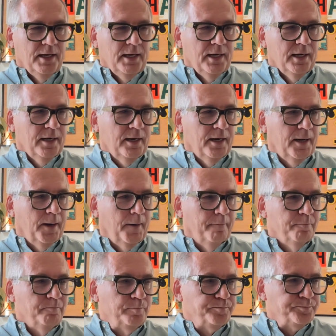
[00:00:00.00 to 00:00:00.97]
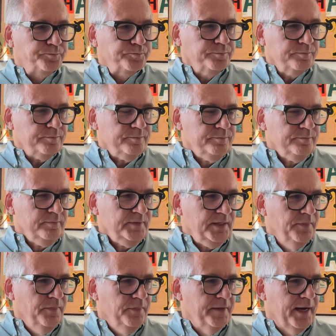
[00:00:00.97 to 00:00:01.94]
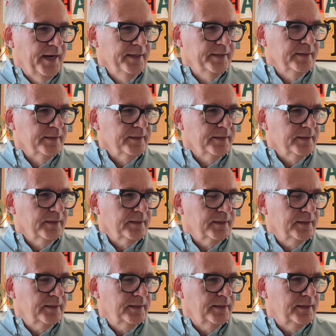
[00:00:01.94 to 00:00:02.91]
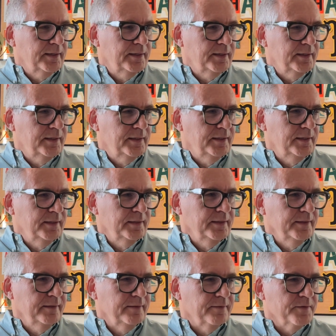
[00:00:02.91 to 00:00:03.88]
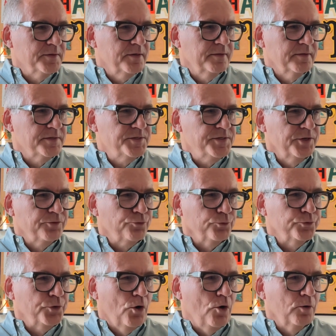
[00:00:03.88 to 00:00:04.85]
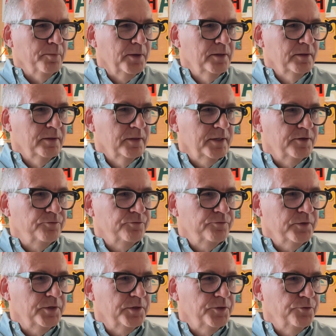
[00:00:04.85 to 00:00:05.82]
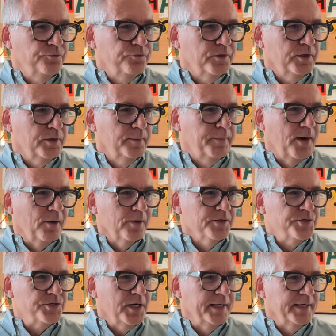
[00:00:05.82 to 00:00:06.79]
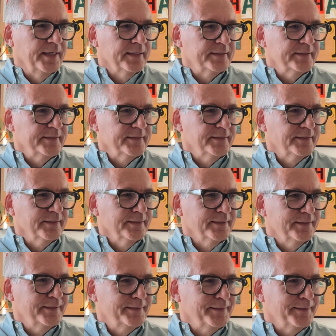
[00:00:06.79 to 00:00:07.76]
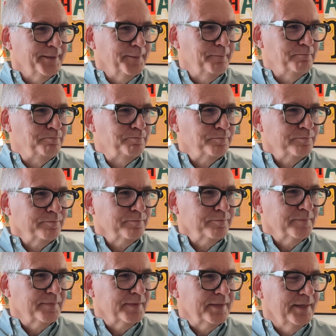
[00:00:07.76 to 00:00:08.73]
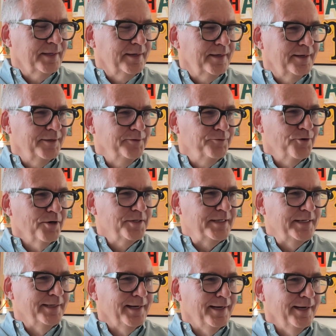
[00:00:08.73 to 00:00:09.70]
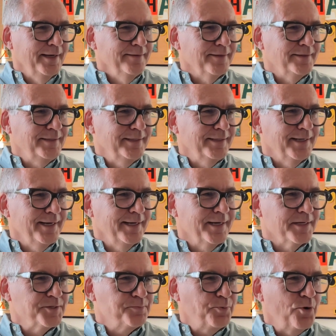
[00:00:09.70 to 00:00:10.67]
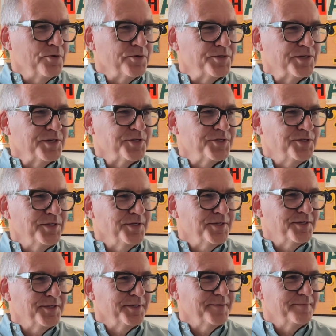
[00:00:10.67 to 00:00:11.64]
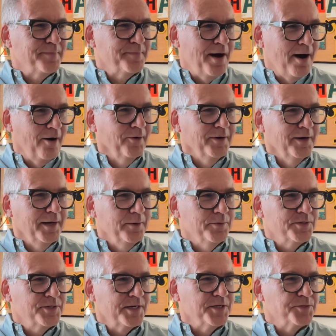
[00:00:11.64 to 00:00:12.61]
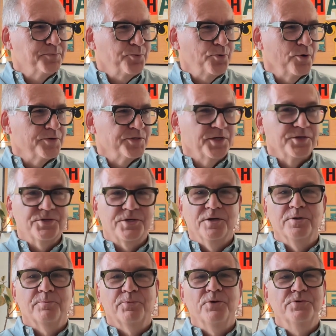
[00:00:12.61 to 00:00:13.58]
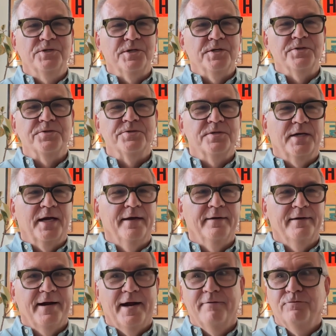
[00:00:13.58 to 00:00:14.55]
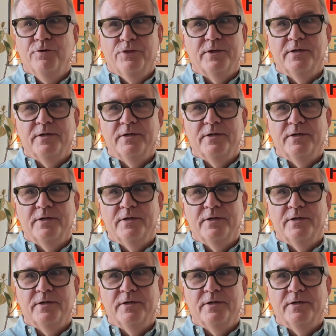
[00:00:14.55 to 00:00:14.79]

That the central dogma of biology, I guess, is that you've got DNA, and the DNA gets processed into RNA, which gets processed into proteins, and everything